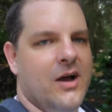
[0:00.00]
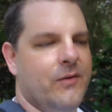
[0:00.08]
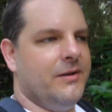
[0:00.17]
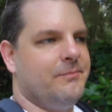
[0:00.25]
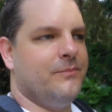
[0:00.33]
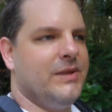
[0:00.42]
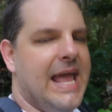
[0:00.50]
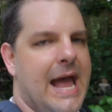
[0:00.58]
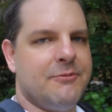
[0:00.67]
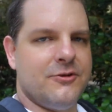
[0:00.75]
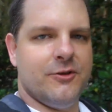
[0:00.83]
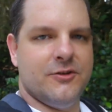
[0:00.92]
I want to
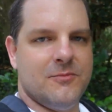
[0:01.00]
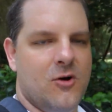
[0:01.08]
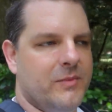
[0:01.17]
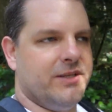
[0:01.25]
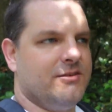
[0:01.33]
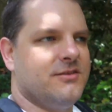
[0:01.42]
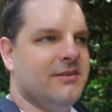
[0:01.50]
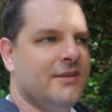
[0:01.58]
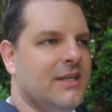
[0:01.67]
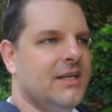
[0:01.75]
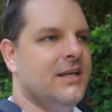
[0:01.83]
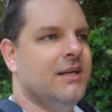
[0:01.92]
capture those moments.
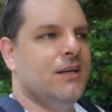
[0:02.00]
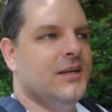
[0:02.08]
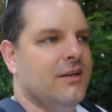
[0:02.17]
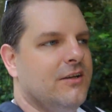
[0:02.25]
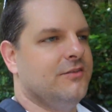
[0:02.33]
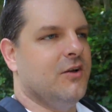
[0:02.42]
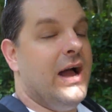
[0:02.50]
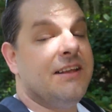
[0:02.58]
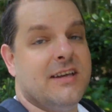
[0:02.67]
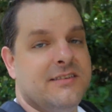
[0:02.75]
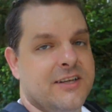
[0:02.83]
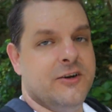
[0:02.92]
So
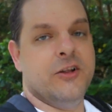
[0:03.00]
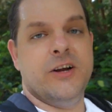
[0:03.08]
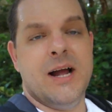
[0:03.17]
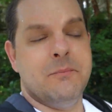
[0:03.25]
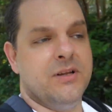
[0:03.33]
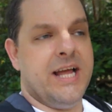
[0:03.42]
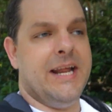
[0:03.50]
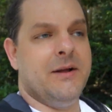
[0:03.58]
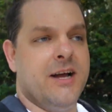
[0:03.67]
as I said earlier, I'm planning